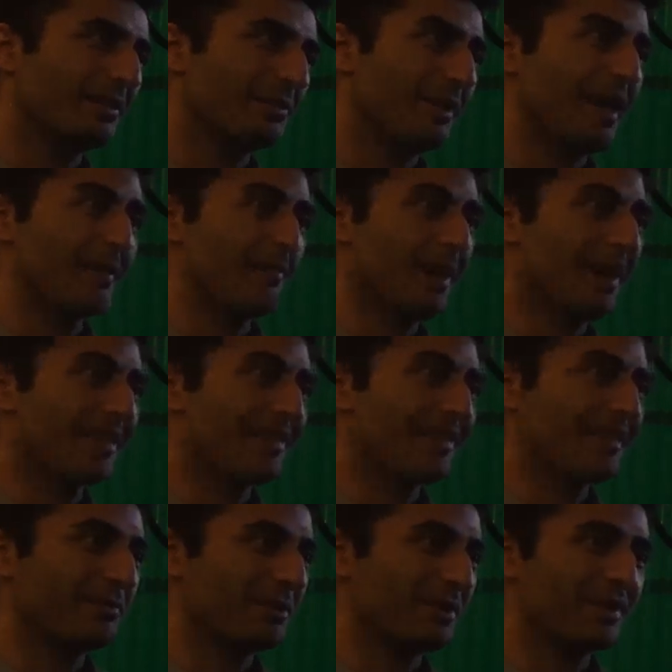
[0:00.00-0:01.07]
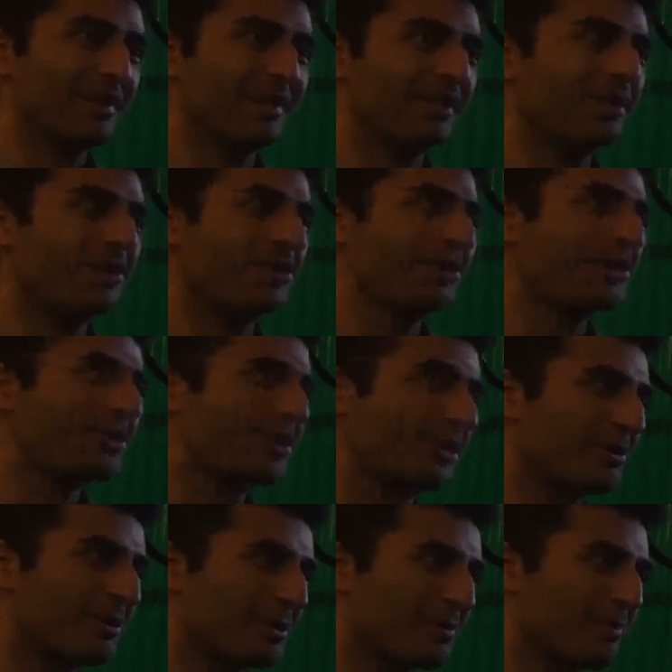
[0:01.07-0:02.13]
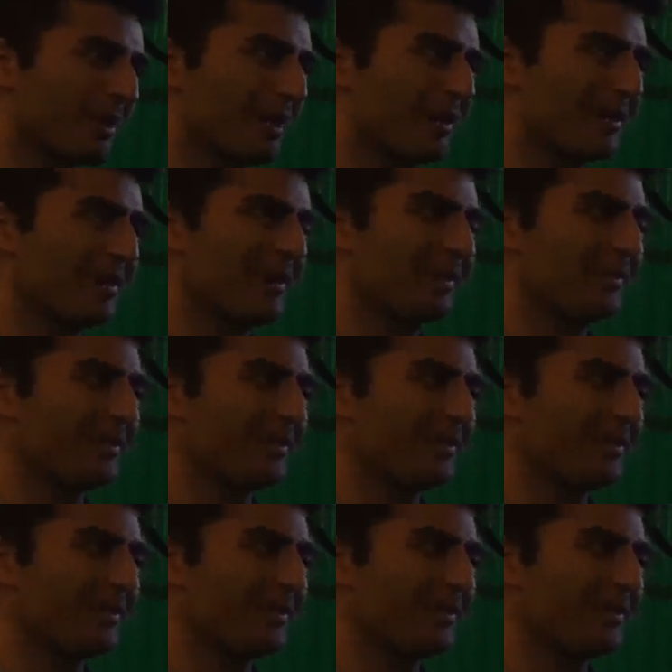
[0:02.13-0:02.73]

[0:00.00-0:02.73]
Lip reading: Like back then it was like RStudio was beta.